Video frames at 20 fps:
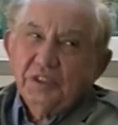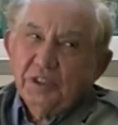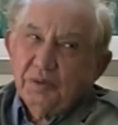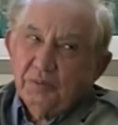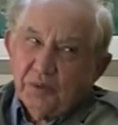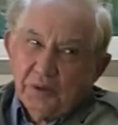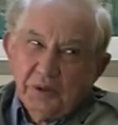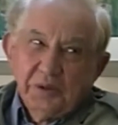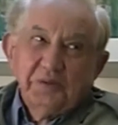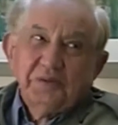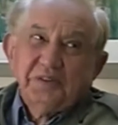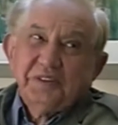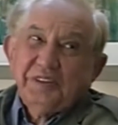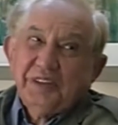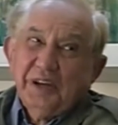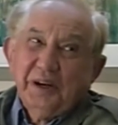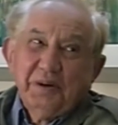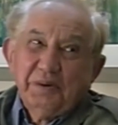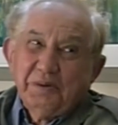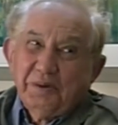so she
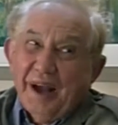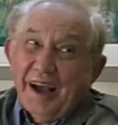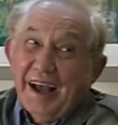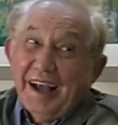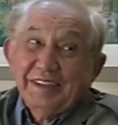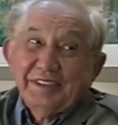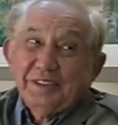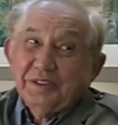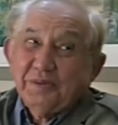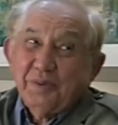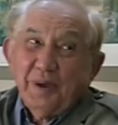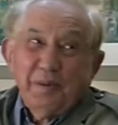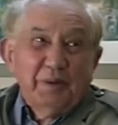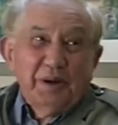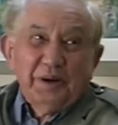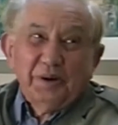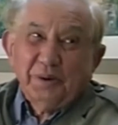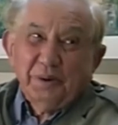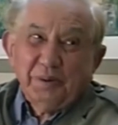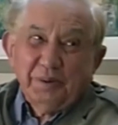proved so right, as
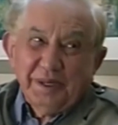women